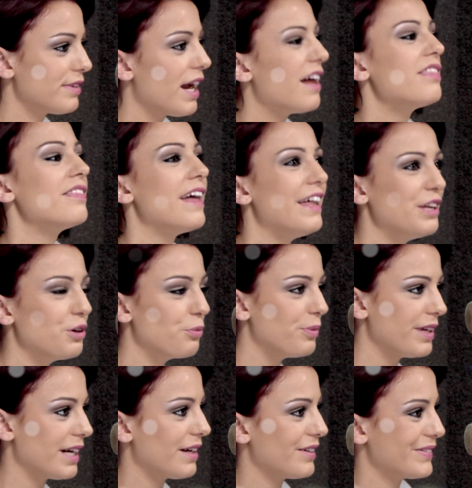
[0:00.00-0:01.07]
and then it'll
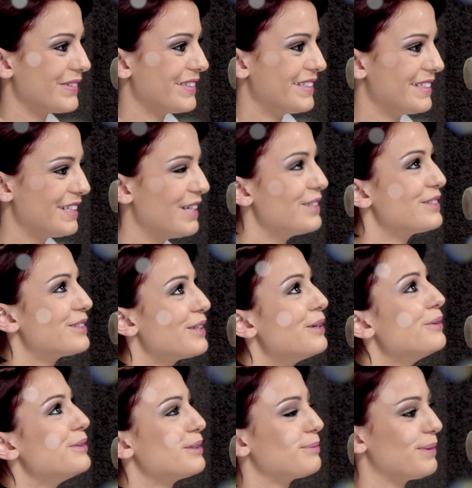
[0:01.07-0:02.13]
be out as
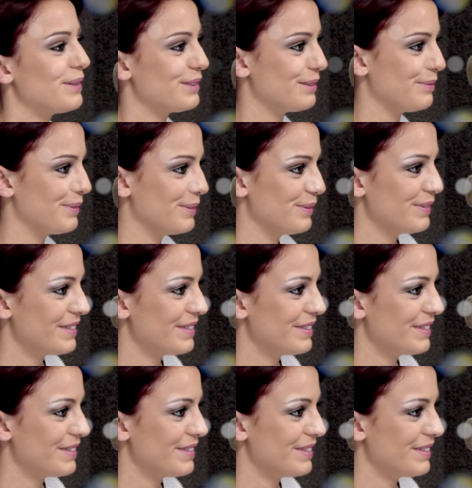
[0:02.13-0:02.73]
soon as possible.